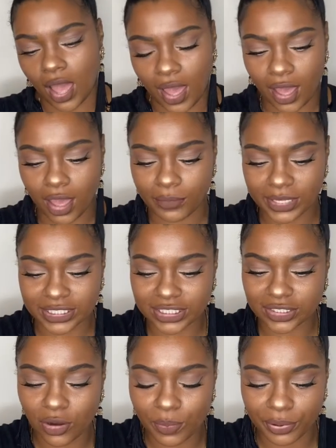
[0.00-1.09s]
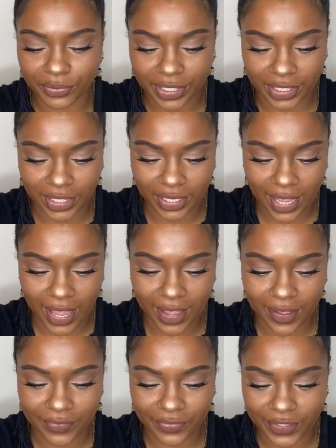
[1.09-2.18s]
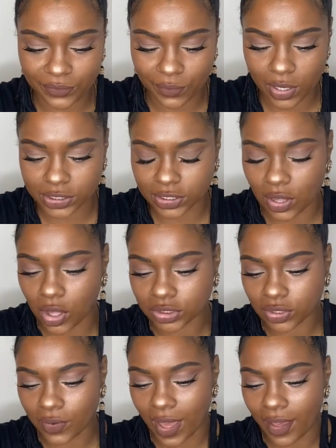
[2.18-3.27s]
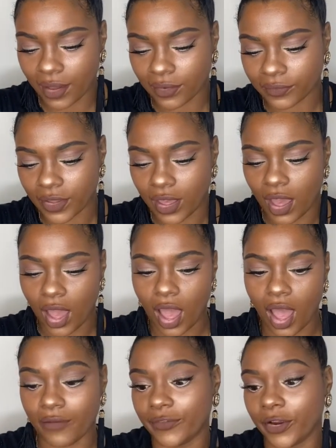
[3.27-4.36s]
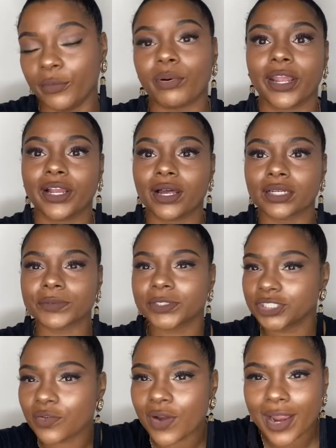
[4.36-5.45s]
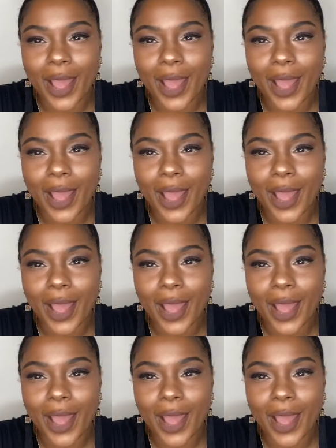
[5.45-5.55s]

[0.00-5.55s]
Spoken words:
It's so pretty. And these ones also have very bright colors. But you know what?